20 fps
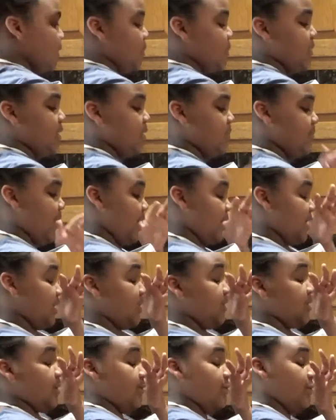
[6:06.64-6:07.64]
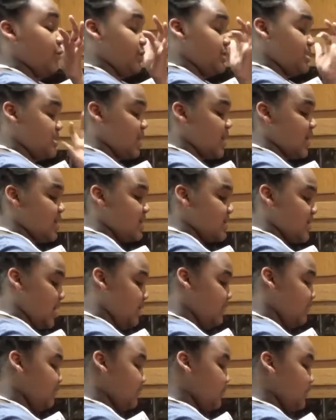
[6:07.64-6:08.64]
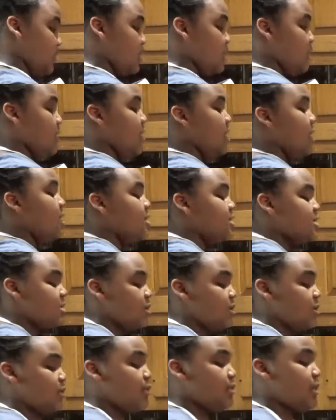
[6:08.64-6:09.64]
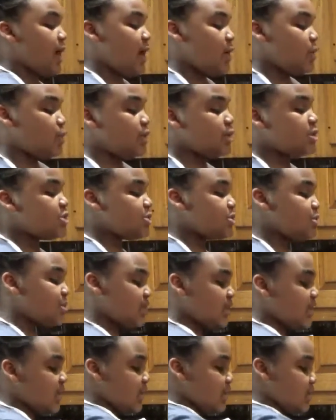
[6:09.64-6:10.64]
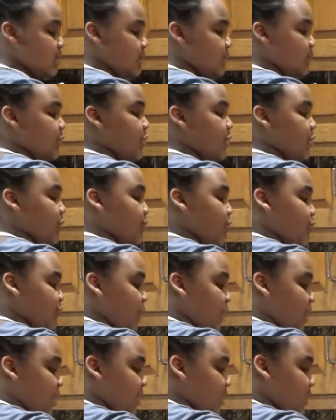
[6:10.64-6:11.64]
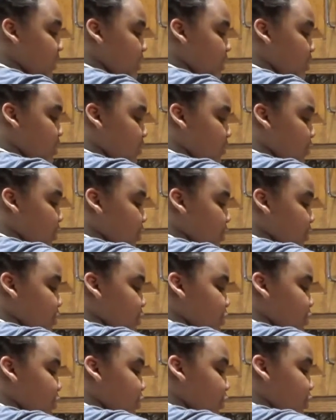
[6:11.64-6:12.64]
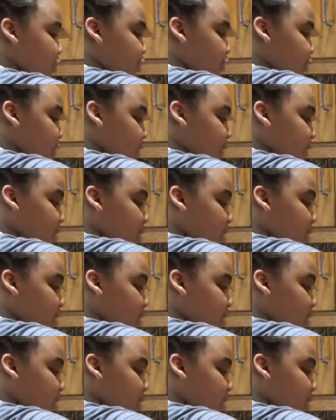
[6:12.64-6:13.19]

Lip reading: you put it back in there for a second time. So once you think they're ready or they're good